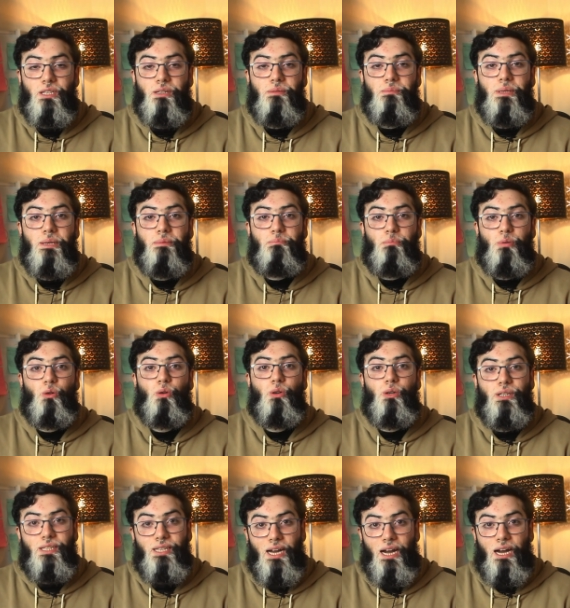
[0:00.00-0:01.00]
to be
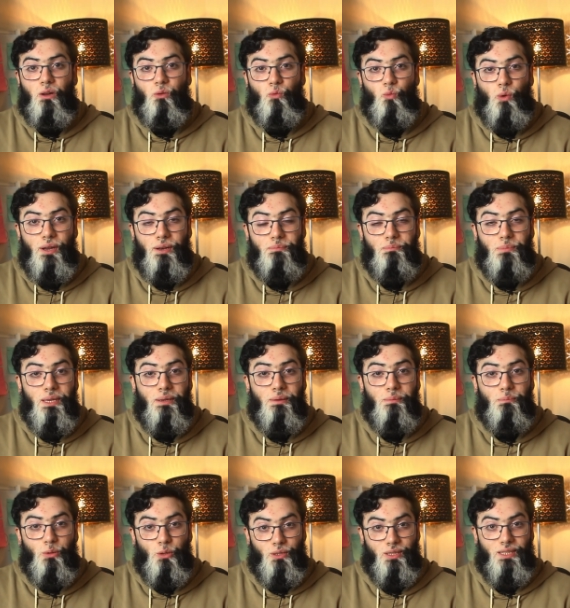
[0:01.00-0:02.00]
put down when
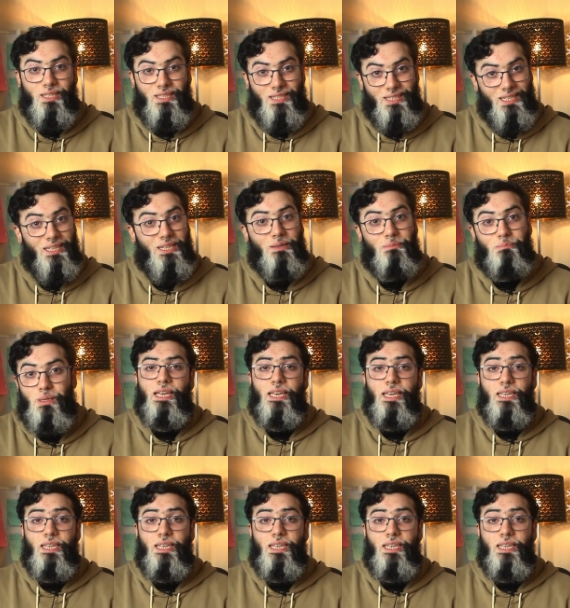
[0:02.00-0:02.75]
being put to sleep.